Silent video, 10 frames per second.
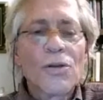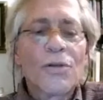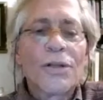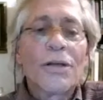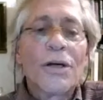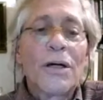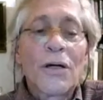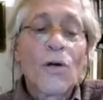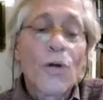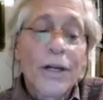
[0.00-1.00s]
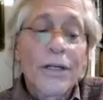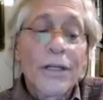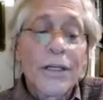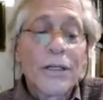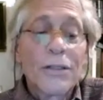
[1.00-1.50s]
with
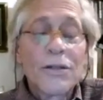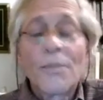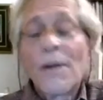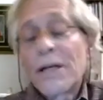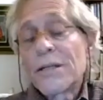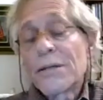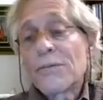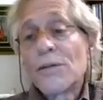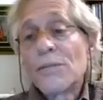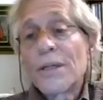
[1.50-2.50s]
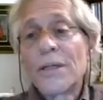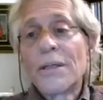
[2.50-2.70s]
accordingly to the mind of the group.